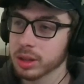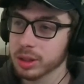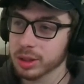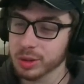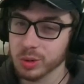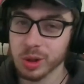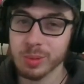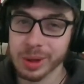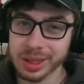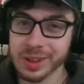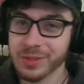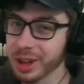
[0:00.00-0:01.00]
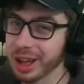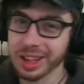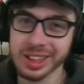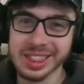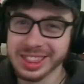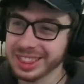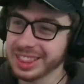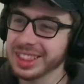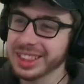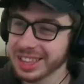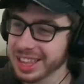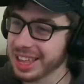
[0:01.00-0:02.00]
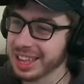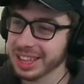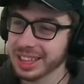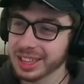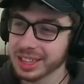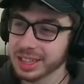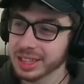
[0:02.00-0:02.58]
me to Right, just like we practiced.